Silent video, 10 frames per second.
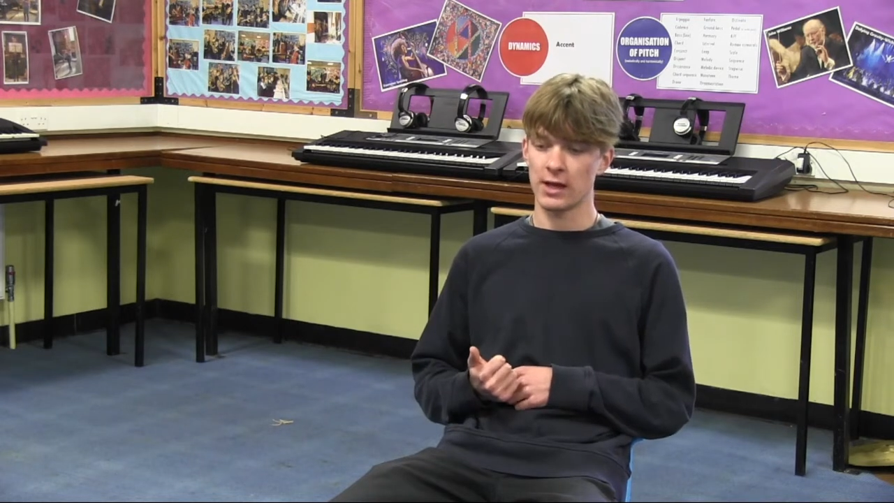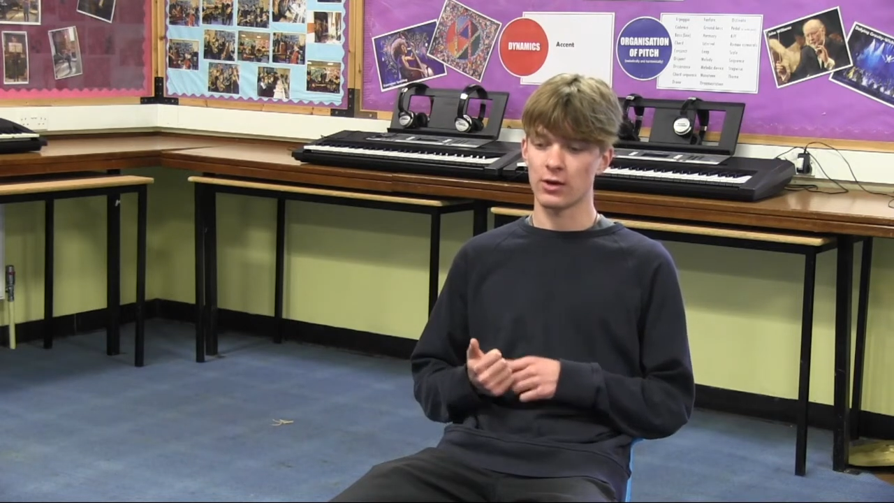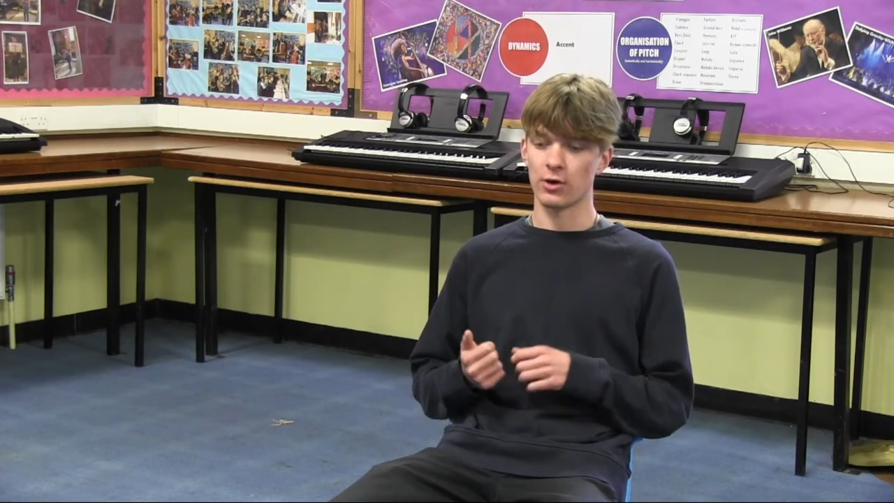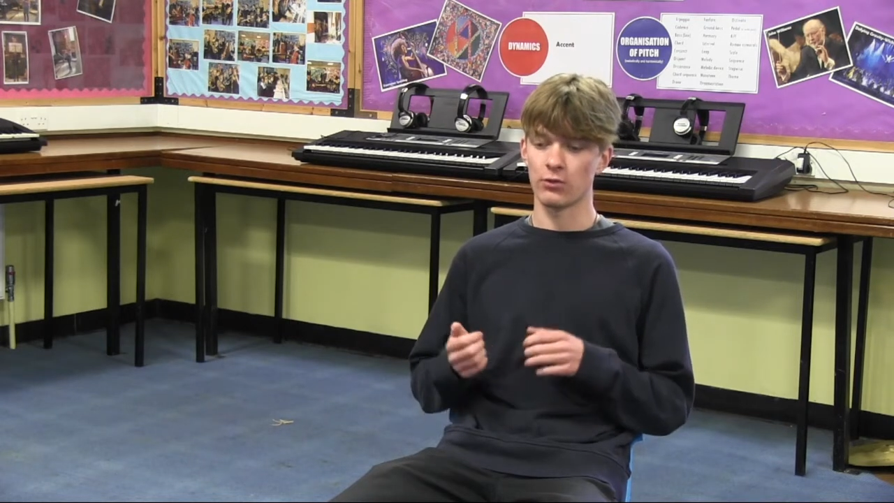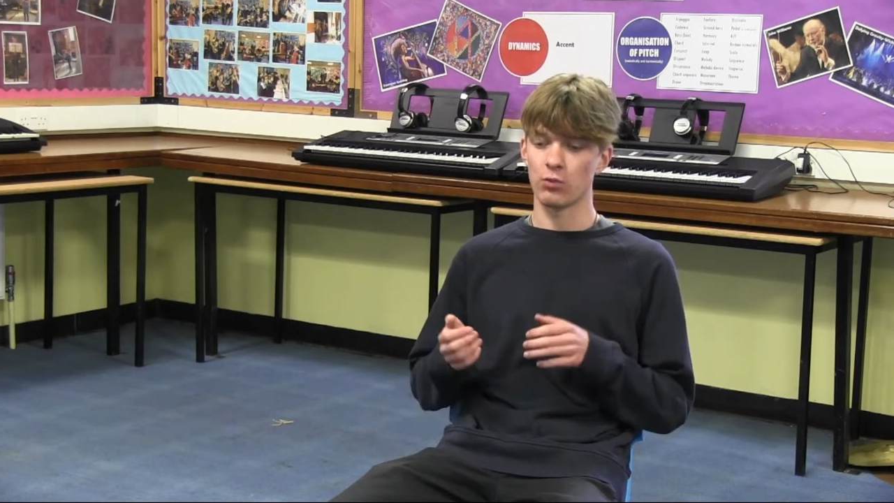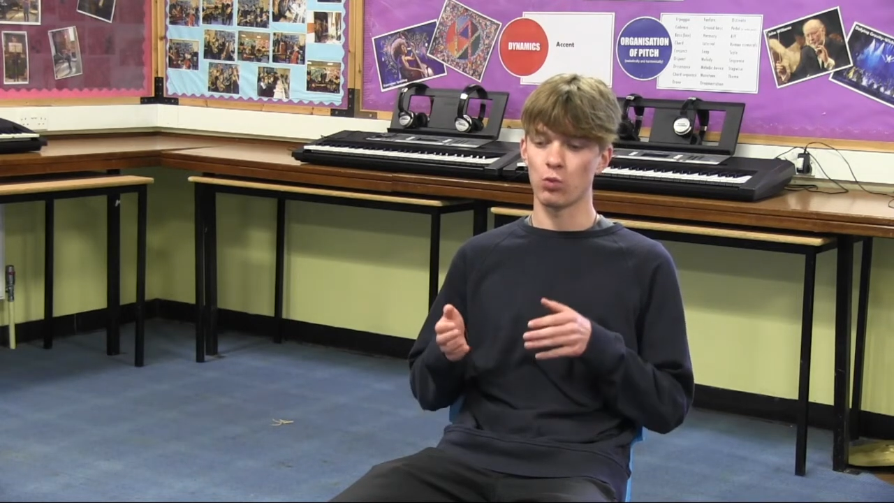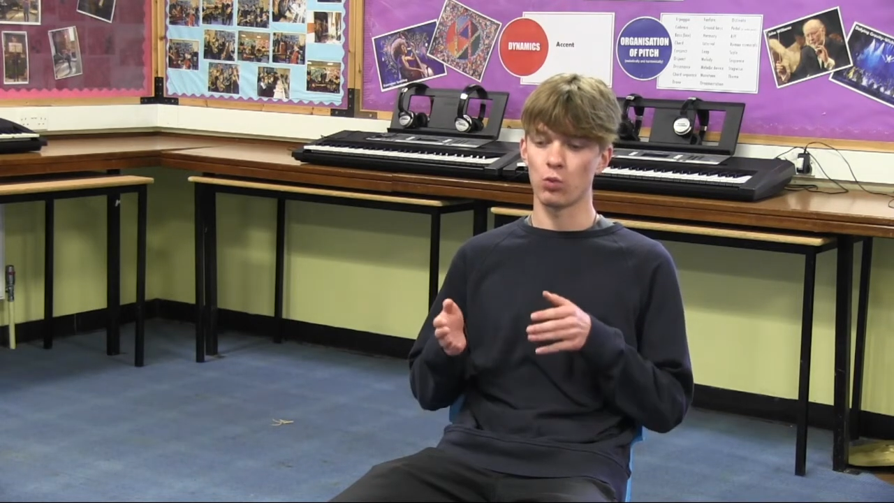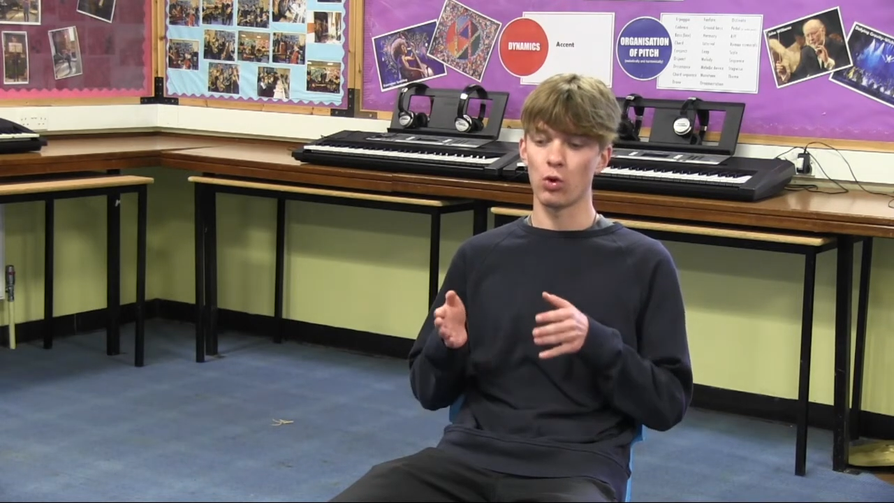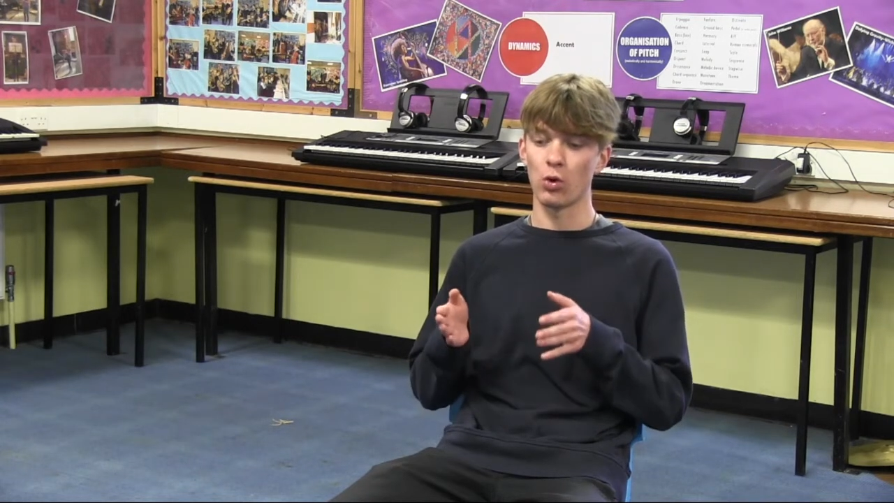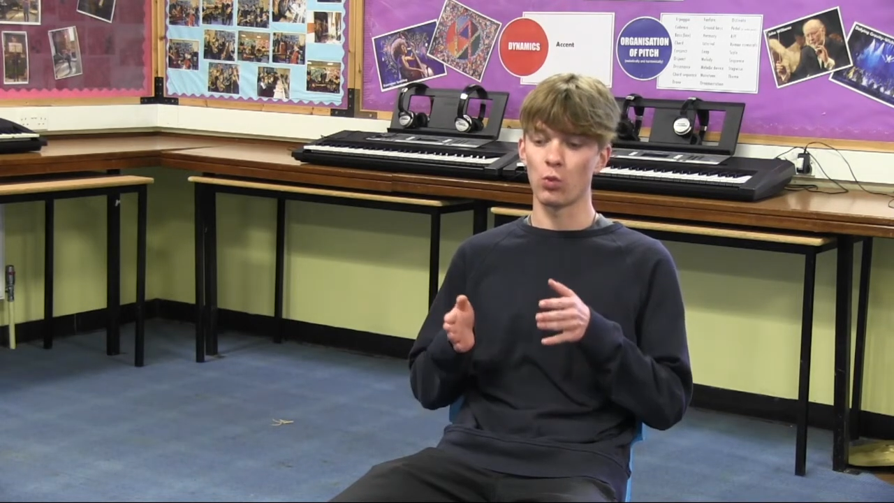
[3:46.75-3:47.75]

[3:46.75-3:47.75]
kind of what